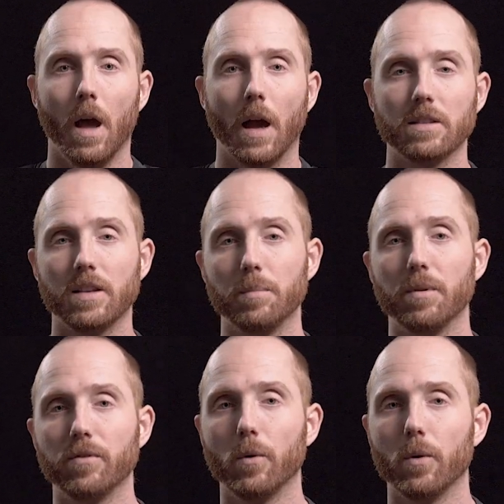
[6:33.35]
I said
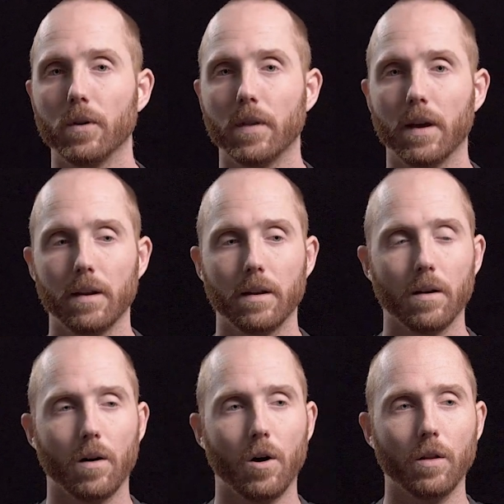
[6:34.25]
before that
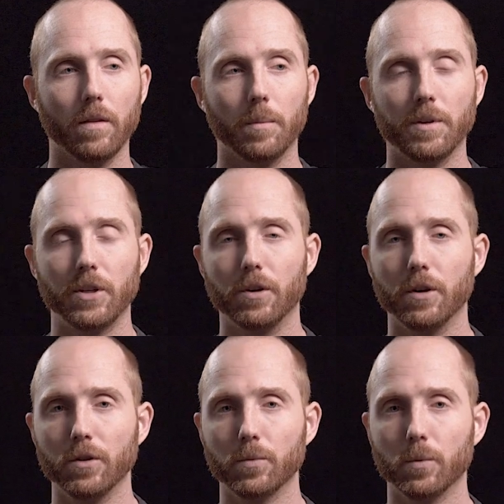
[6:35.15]
all of the
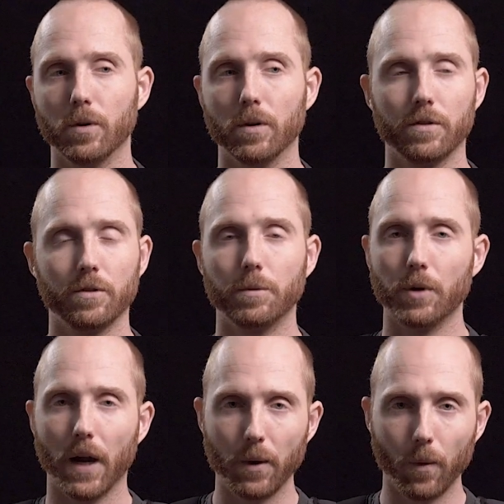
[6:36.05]
materials were
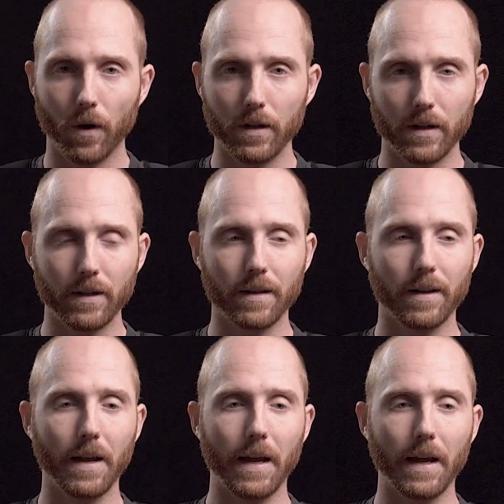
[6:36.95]
super high
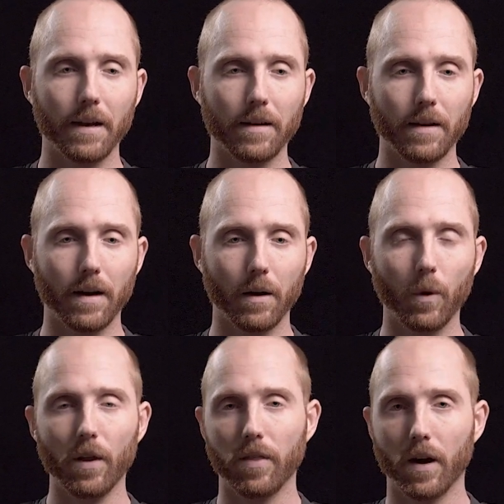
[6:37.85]
quality and
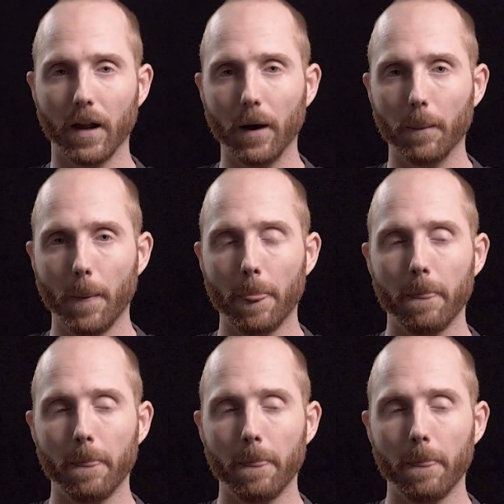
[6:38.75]
well thought out.